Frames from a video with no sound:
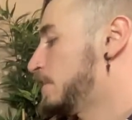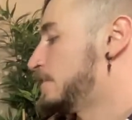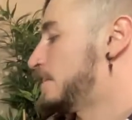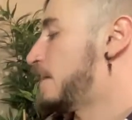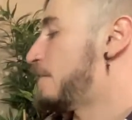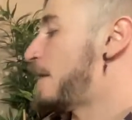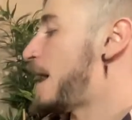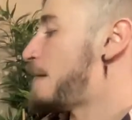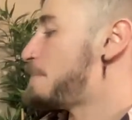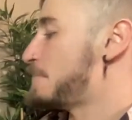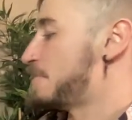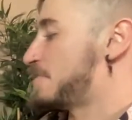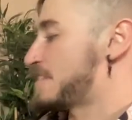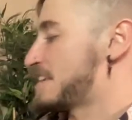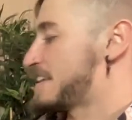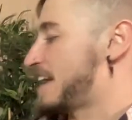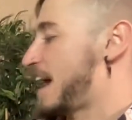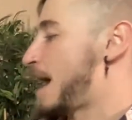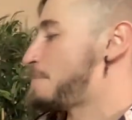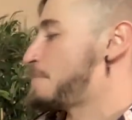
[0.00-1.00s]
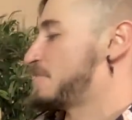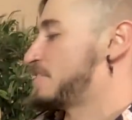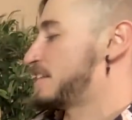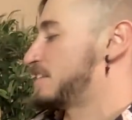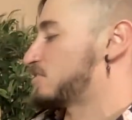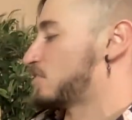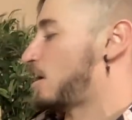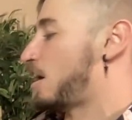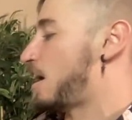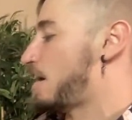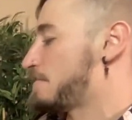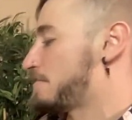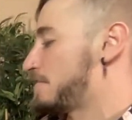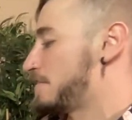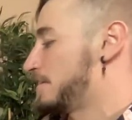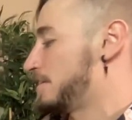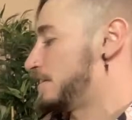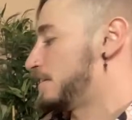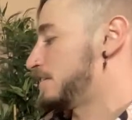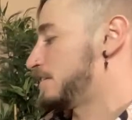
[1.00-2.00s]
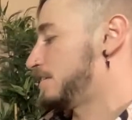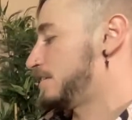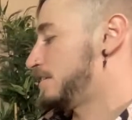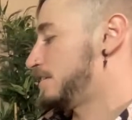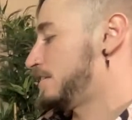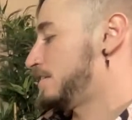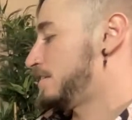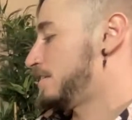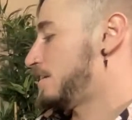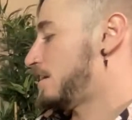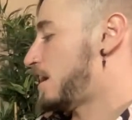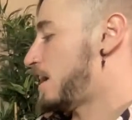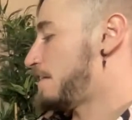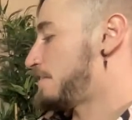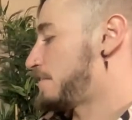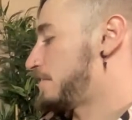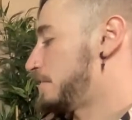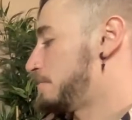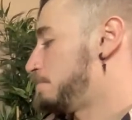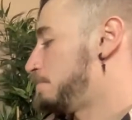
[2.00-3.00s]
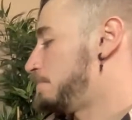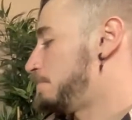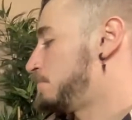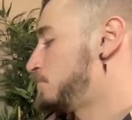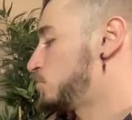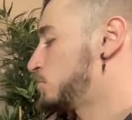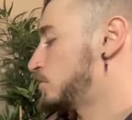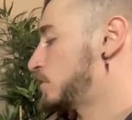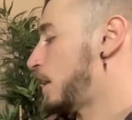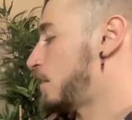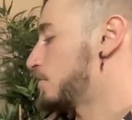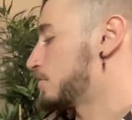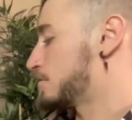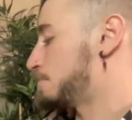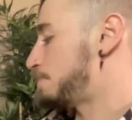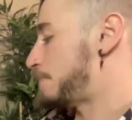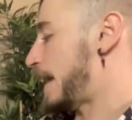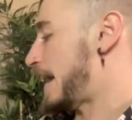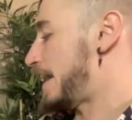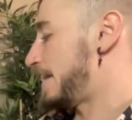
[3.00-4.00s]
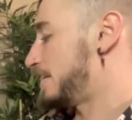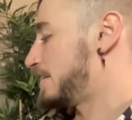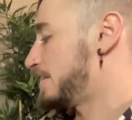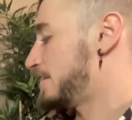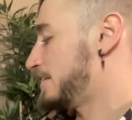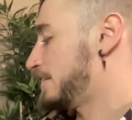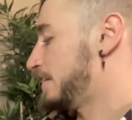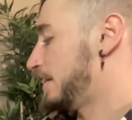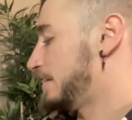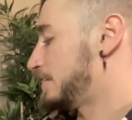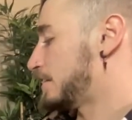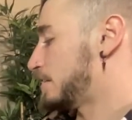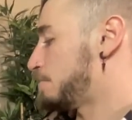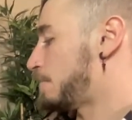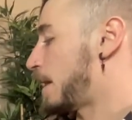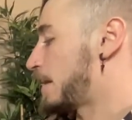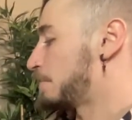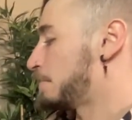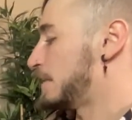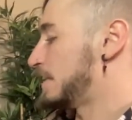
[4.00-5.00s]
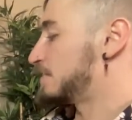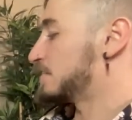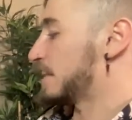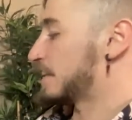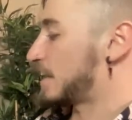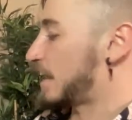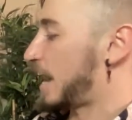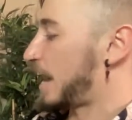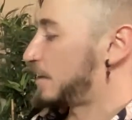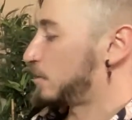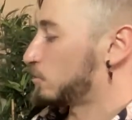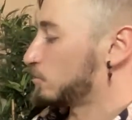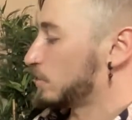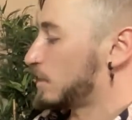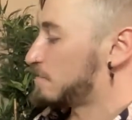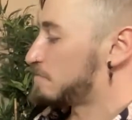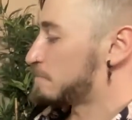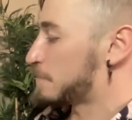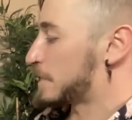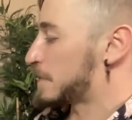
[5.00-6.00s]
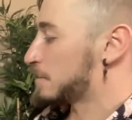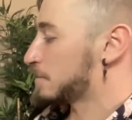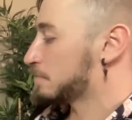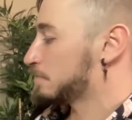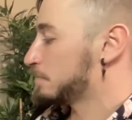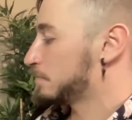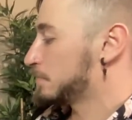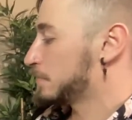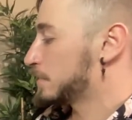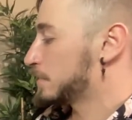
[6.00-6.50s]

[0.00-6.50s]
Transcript: Now, apathy is off the charts bad. It's at the bottom. It's like, I don't love me